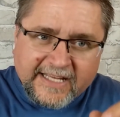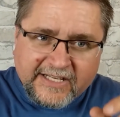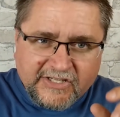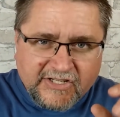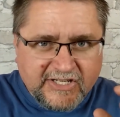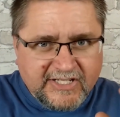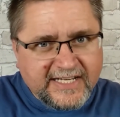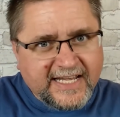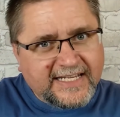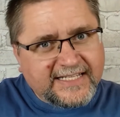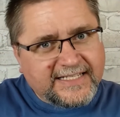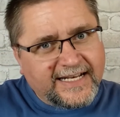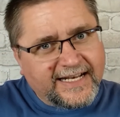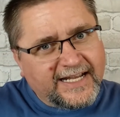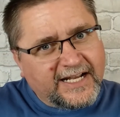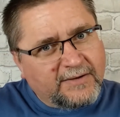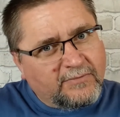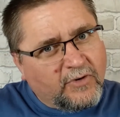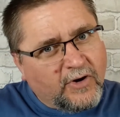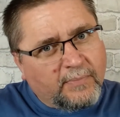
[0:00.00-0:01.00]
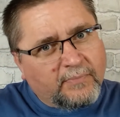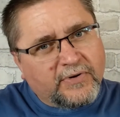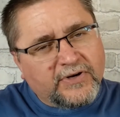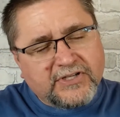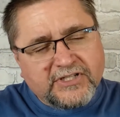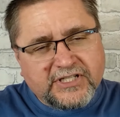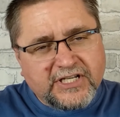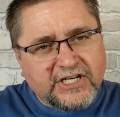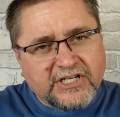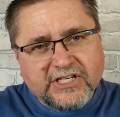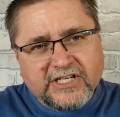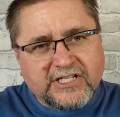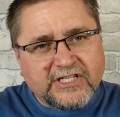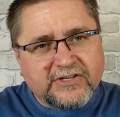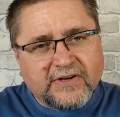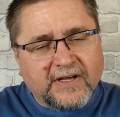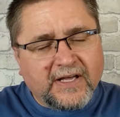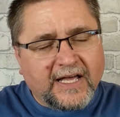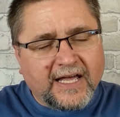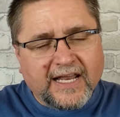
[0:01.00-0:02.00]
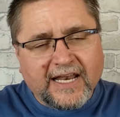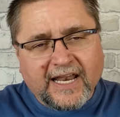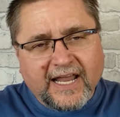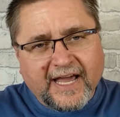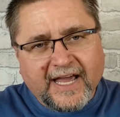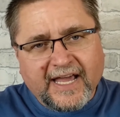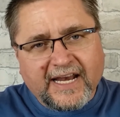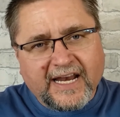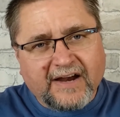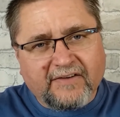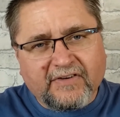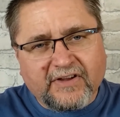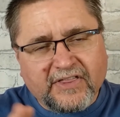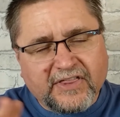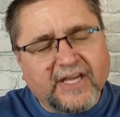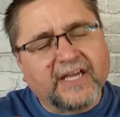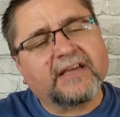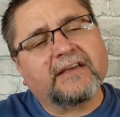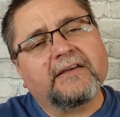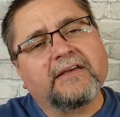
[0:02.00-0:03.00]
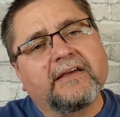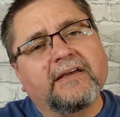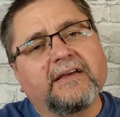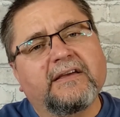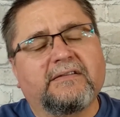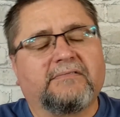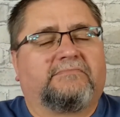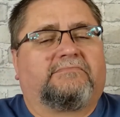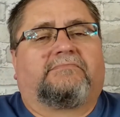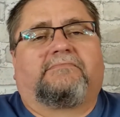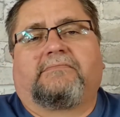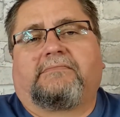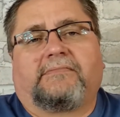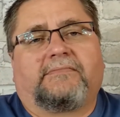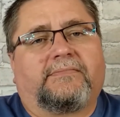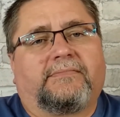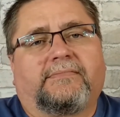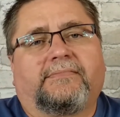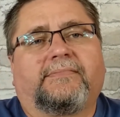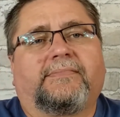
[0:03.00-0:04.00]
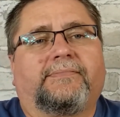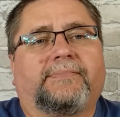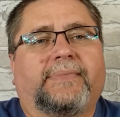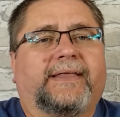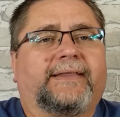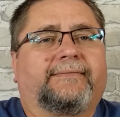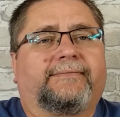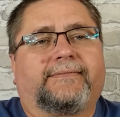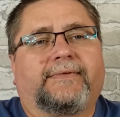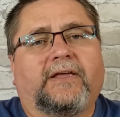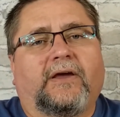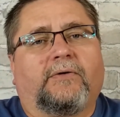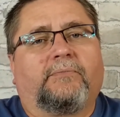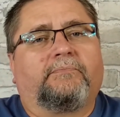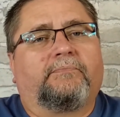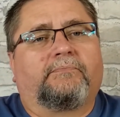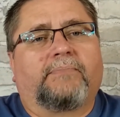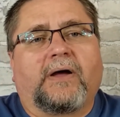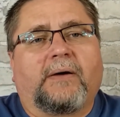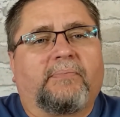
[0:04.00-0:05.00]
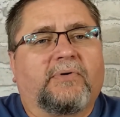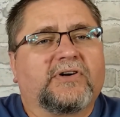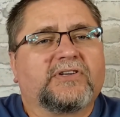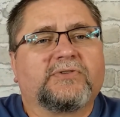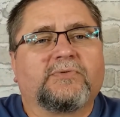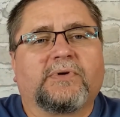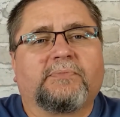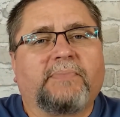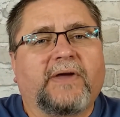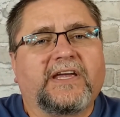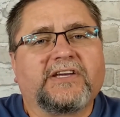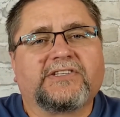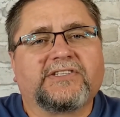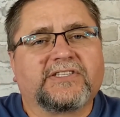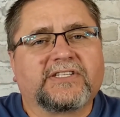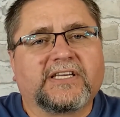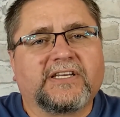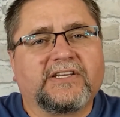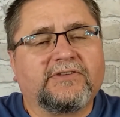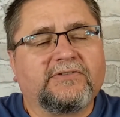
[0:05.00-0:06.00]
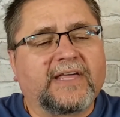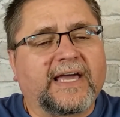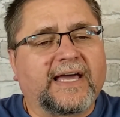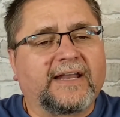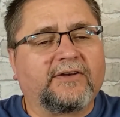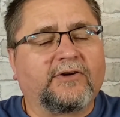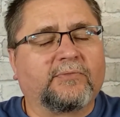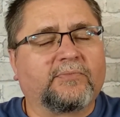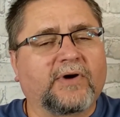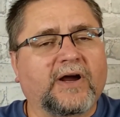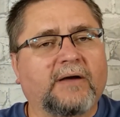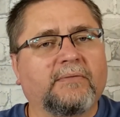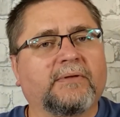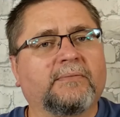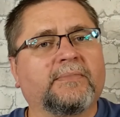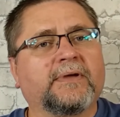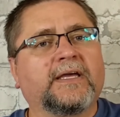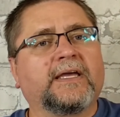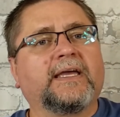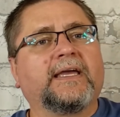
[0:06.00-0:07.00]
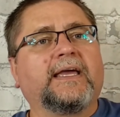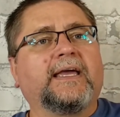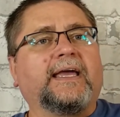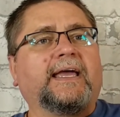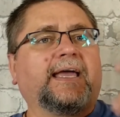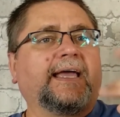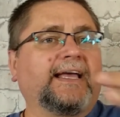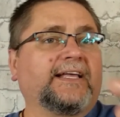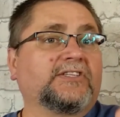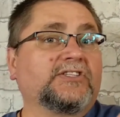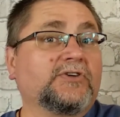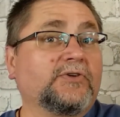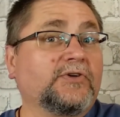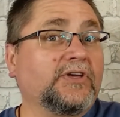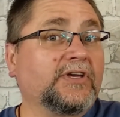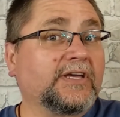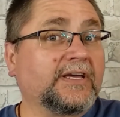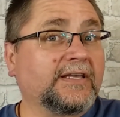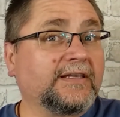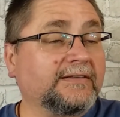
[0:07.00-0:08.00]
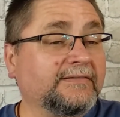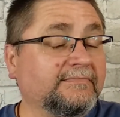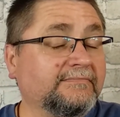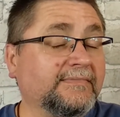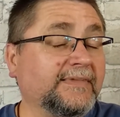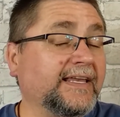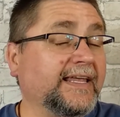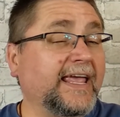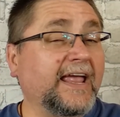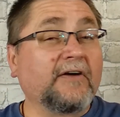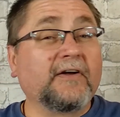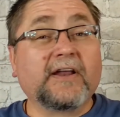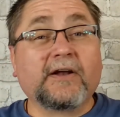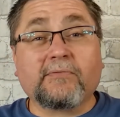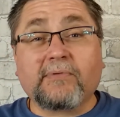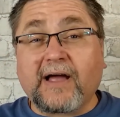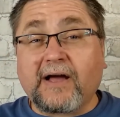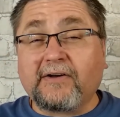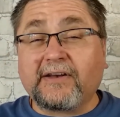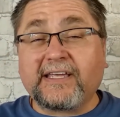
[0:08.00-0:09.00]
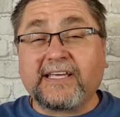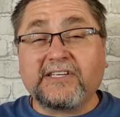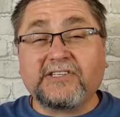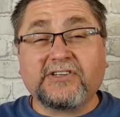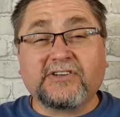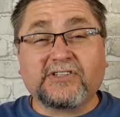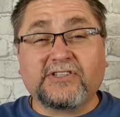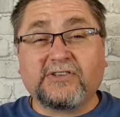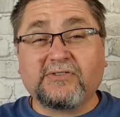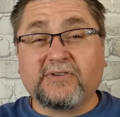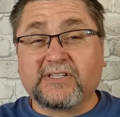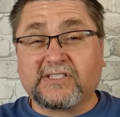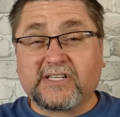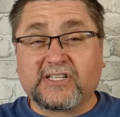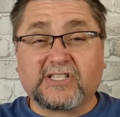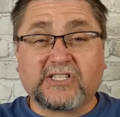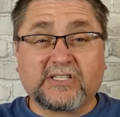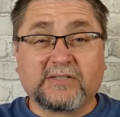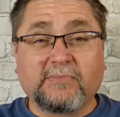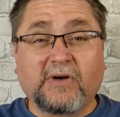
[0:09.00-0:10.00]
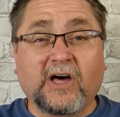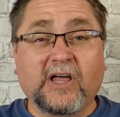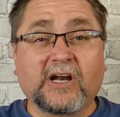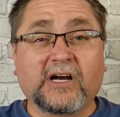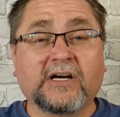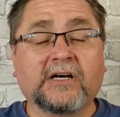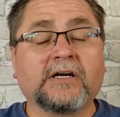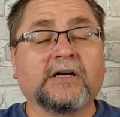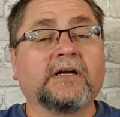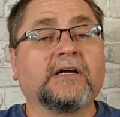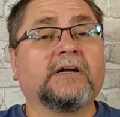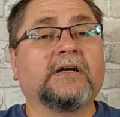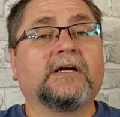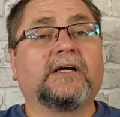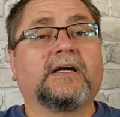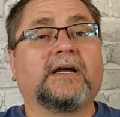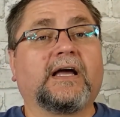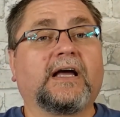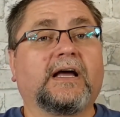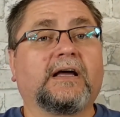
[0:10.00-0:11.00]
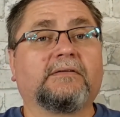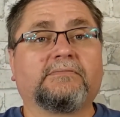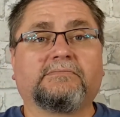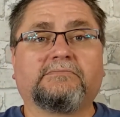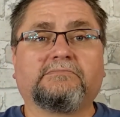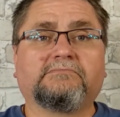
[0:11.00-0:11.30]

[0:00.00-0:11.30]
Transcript: It just takes a little more precision to align everything. But, you know, a person with patience can do that, no problem. And so you can carry it around easier too because it's smaller. Uh,